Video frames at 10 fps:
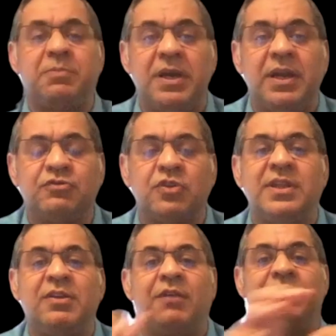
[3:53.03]
So think
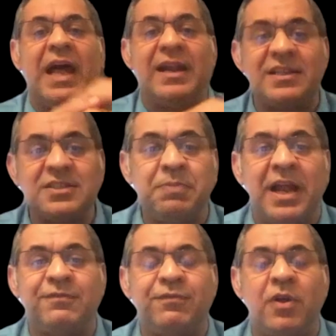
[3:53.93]
of that as a
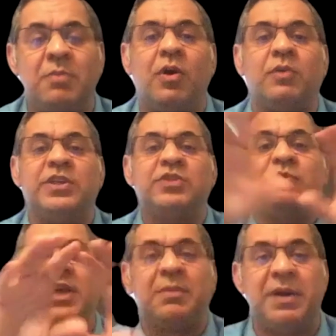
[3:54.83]
platform on which we
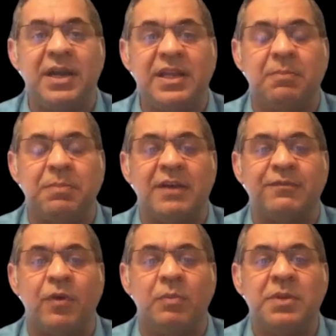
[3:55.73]
are building a
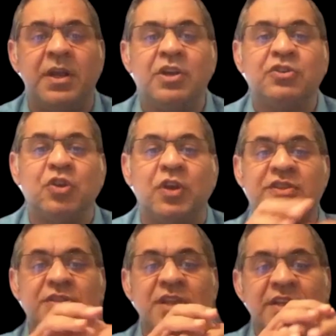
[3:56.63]
platform. So a
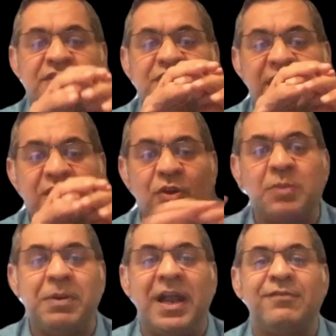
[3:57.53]
secured
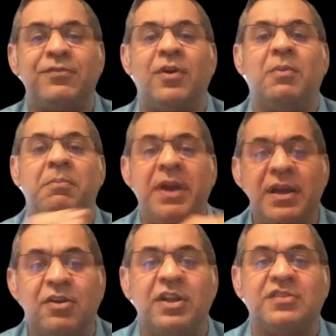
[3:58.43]
platform built
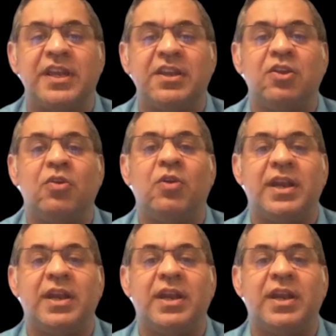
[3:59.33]
on a secured and a